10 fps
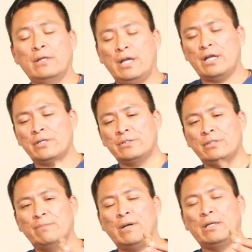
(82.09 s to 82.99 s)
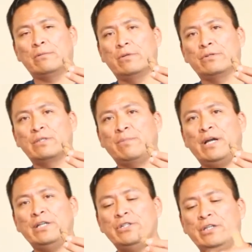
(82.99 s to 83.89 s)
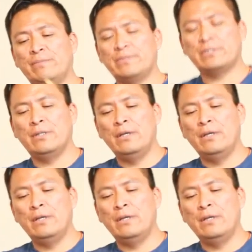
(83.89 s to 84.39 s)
It has the Ponderosa pine chips,